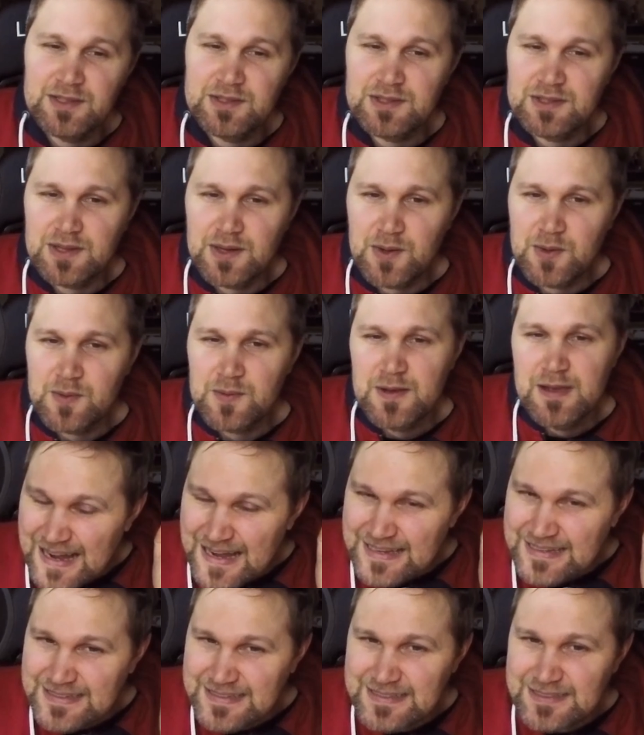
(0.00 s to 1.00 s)
so
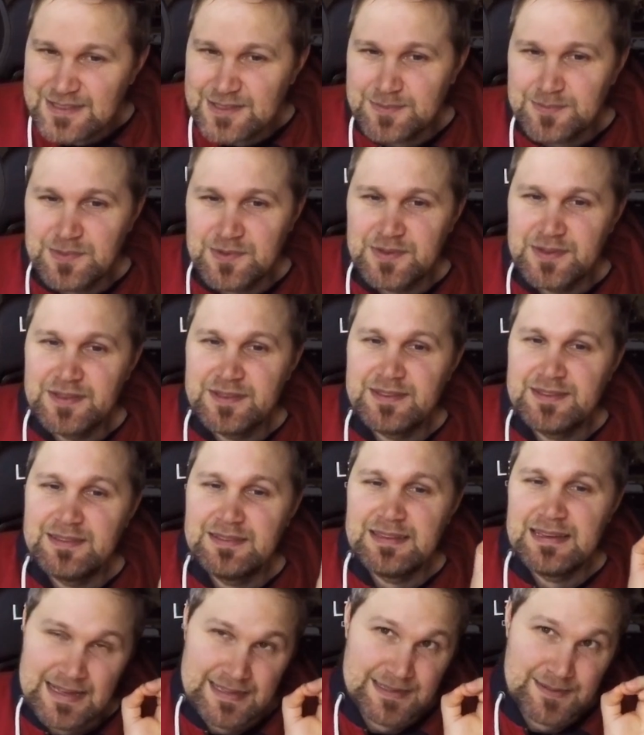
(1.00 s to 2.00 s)
I need to put it
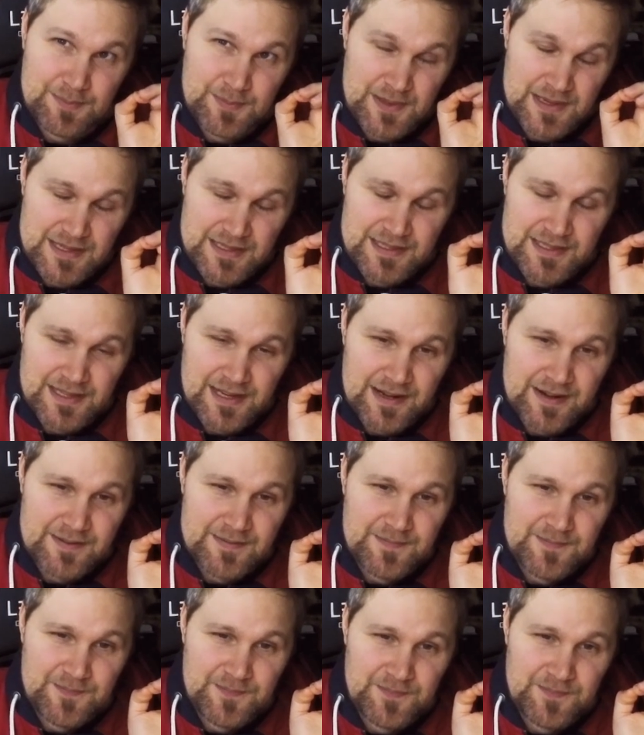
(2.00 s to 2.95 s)
as a B tier.